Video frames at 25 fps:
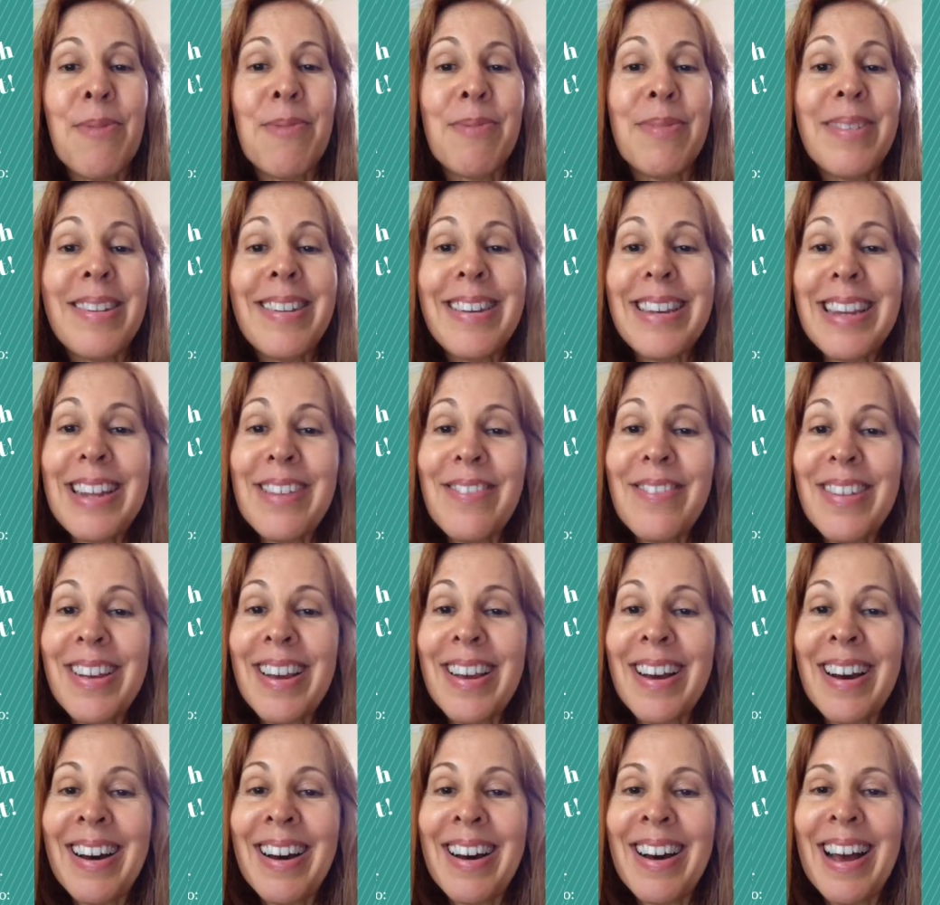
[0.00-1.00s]

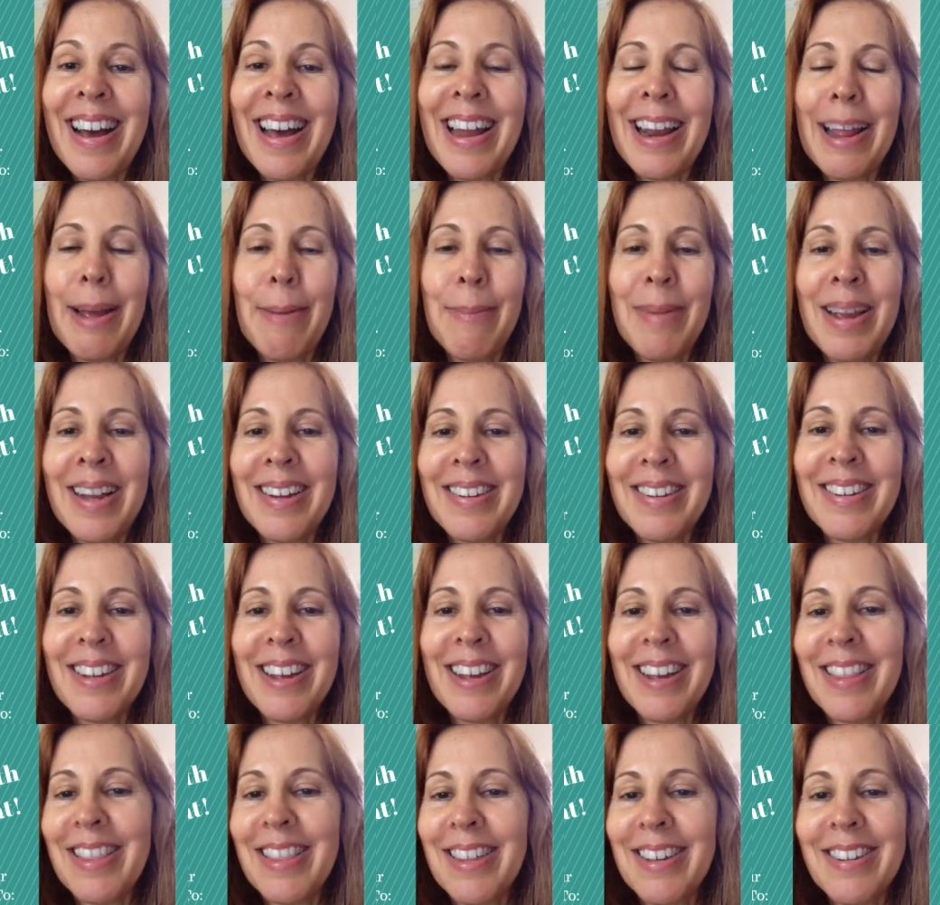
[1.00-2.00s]
stevia, and it makes
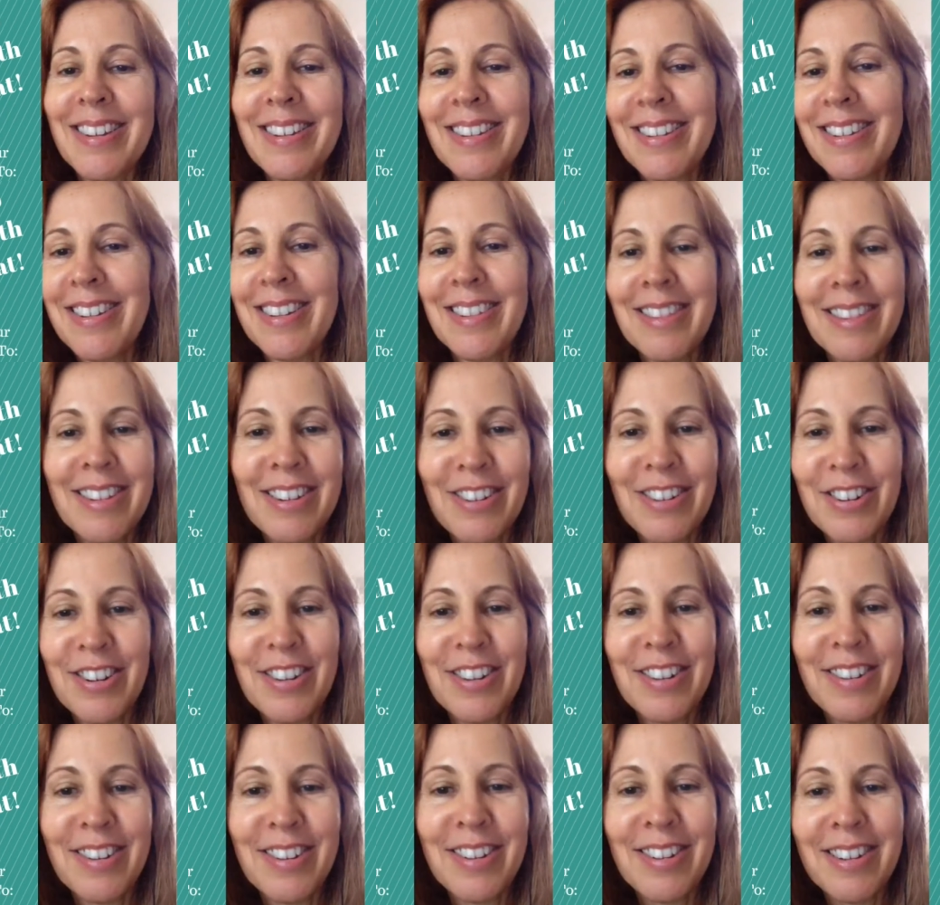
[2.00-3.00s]
like this
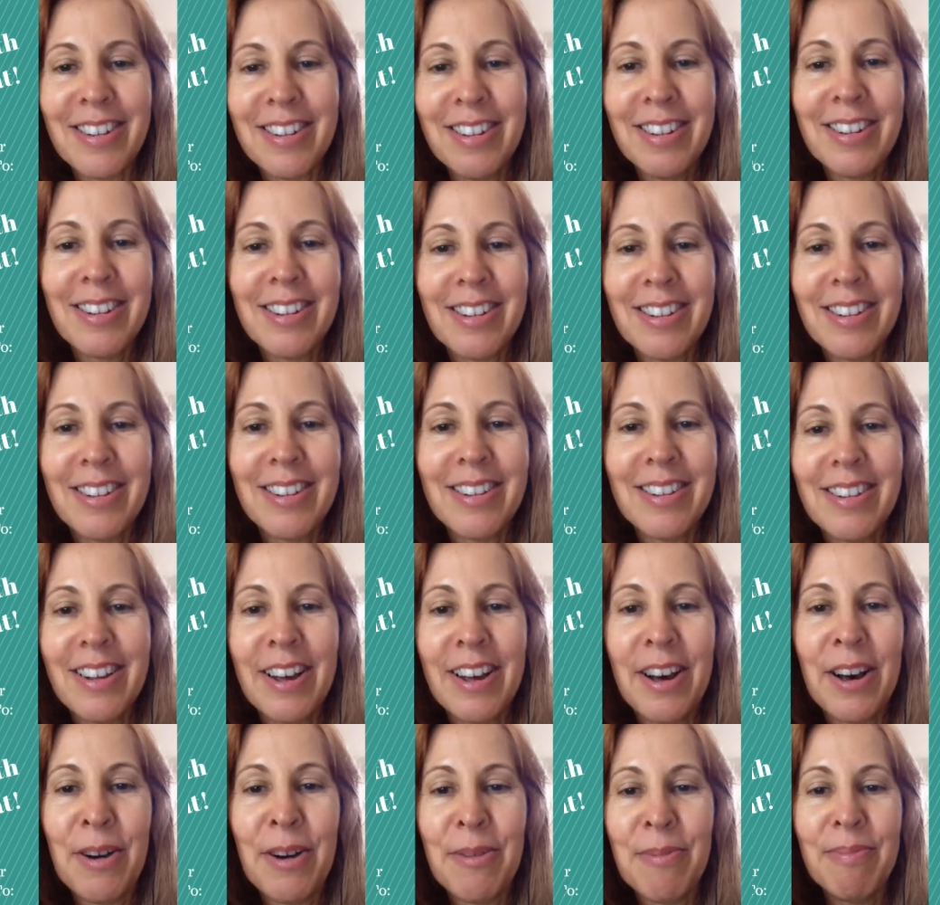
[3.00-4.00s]
delicious
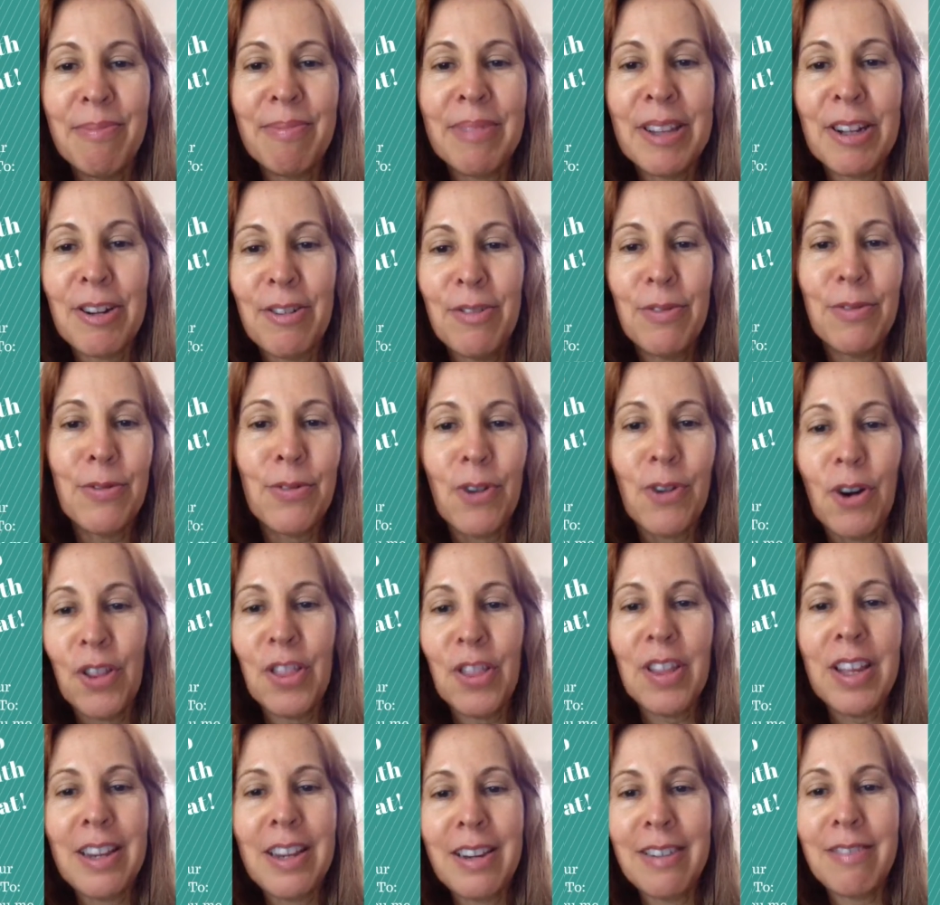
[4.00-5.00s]
little
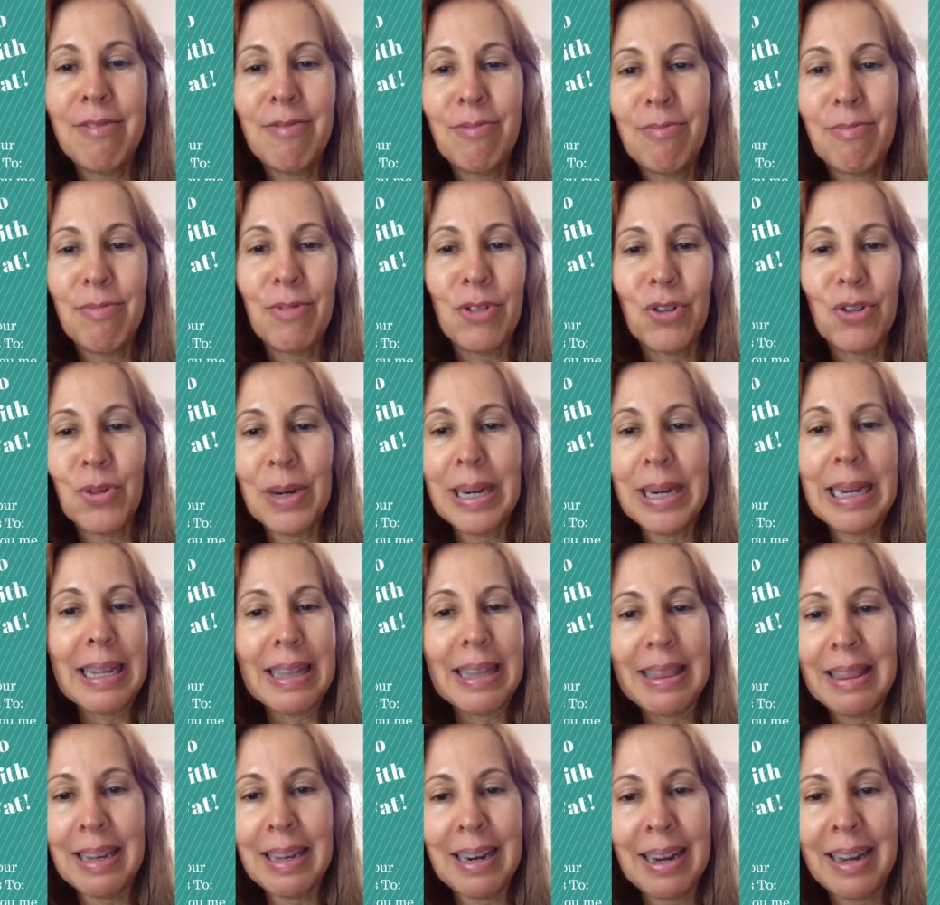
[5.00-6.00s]
frothy drink
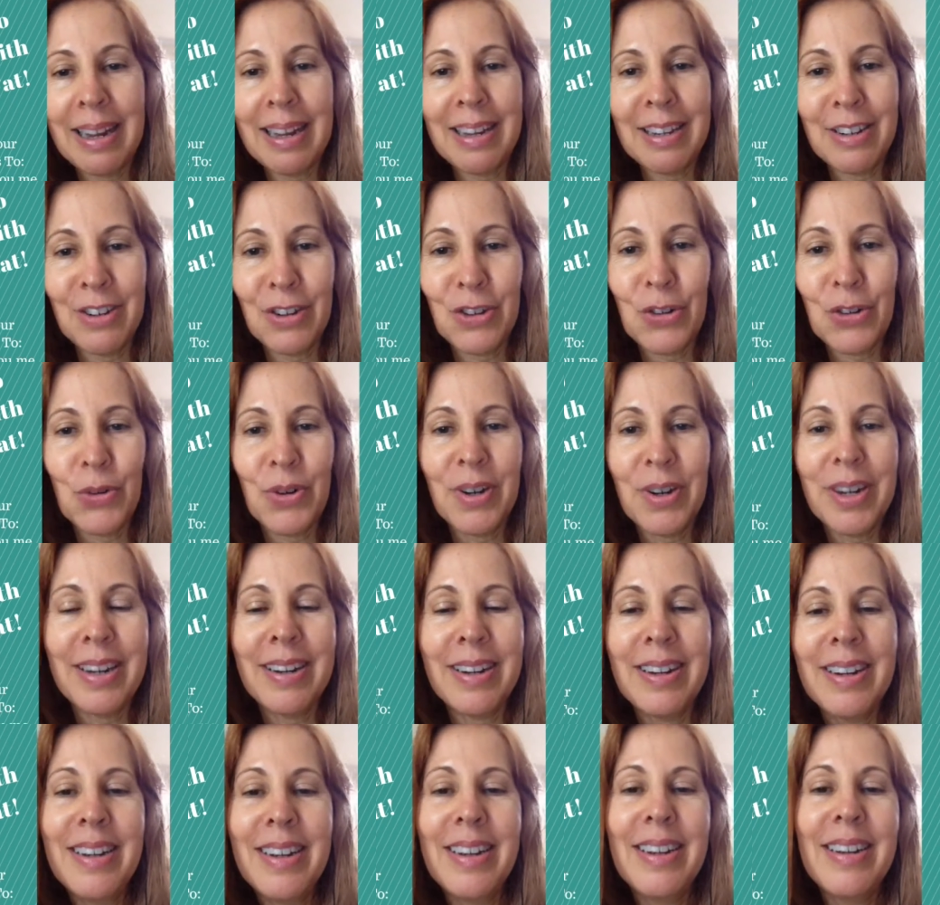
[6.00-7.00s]
that I enjoy.
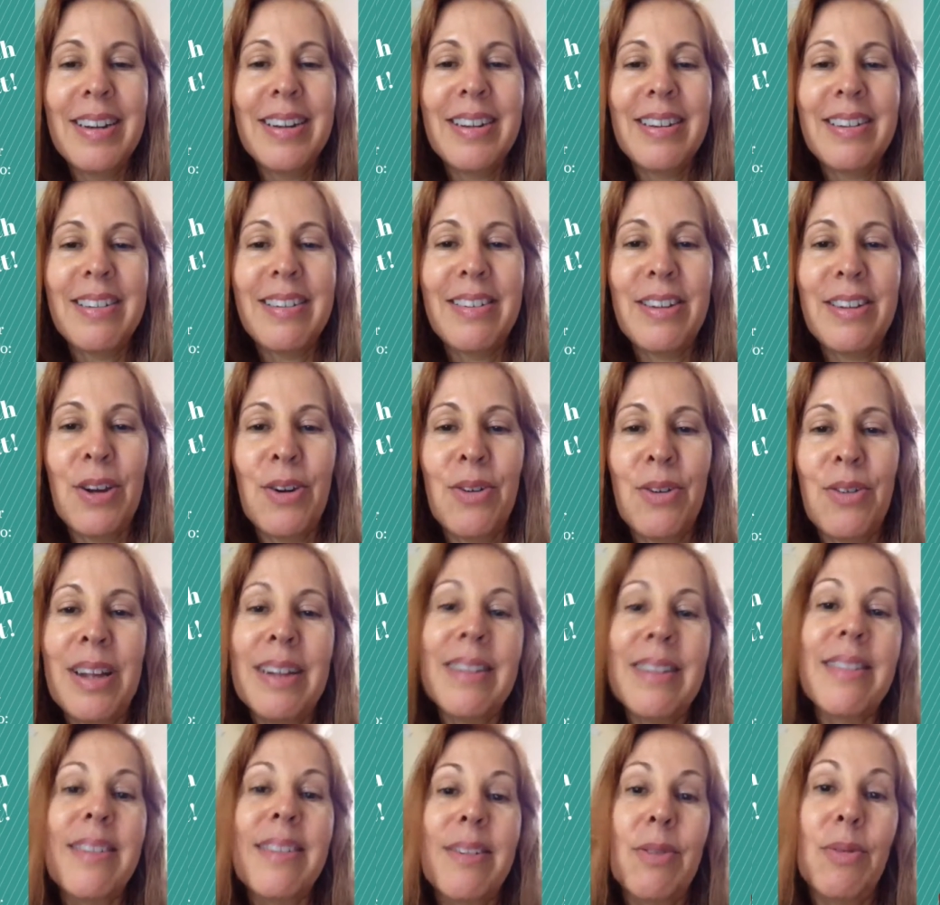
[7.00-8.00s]
So
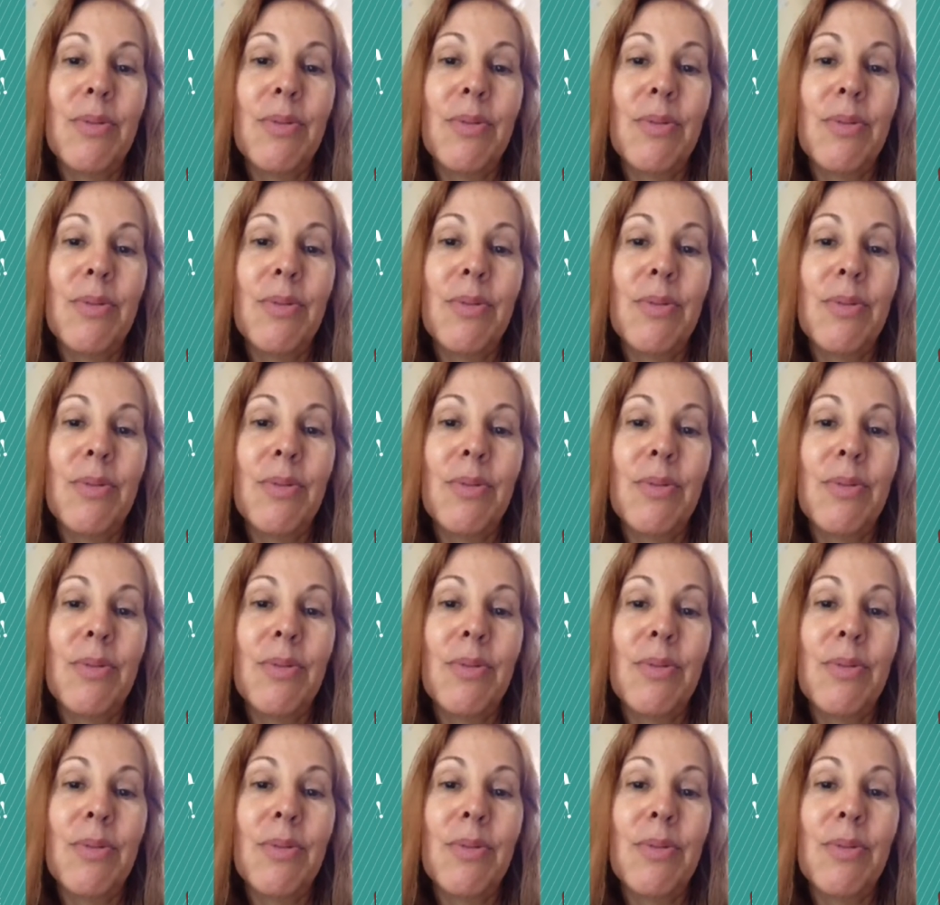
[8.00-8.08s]
that's